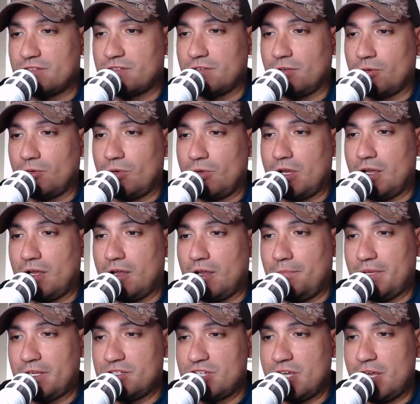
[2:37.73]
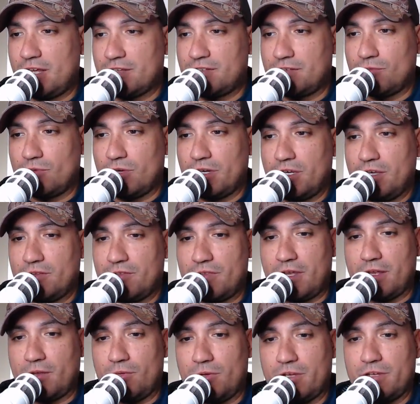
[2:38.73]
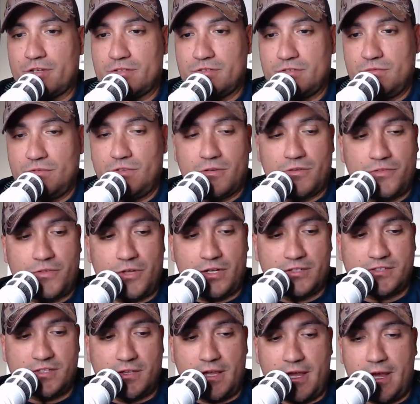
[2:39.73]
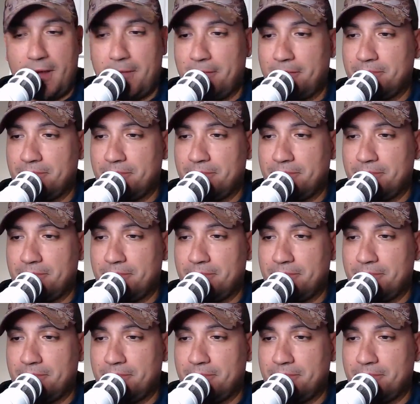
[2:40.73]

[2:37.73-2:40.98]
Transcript: So, Big Johnson, what do you think? What are your thoughts on that?